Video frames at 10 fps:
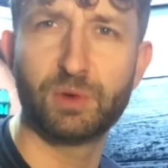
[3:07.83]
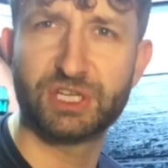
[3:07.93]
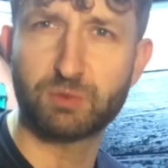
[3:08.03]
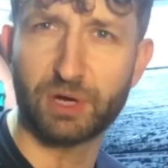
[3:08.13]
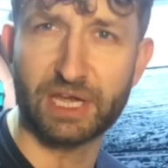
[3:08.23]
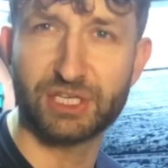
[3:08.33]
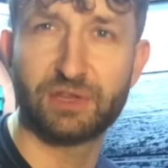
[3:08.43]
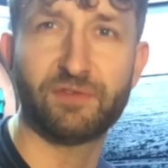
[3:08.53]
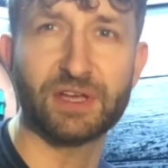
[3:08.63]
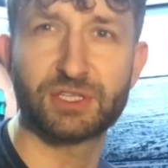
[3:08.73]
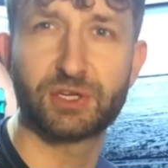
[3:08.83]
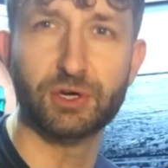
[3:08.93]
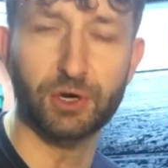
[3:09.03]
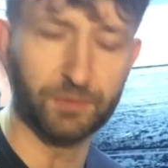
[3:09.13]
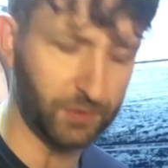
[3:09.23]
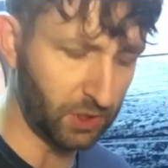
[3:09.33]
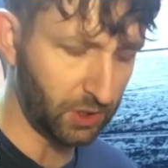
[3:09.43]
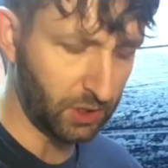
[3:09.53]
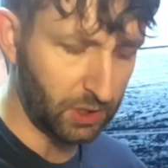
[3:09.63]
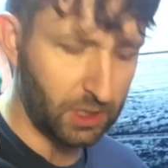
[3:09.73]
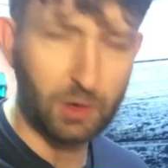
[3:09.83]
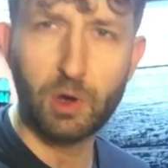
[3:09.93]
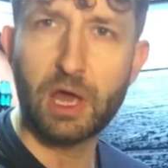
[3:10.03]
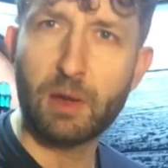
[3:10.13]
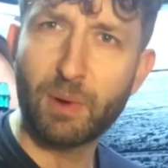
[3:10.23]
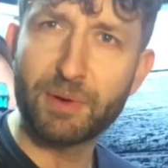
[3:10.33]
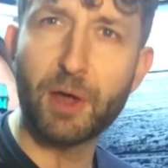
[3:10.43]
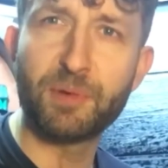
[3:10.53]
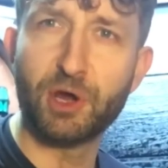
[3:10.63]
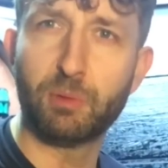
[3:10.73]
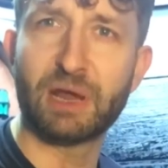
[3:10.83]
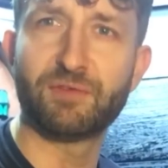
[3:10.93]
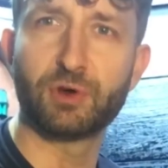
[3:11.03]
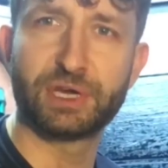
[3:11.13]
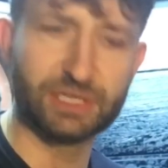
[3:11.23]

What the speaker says: which is what gets you the faster cut. When we open it up, we'll have a look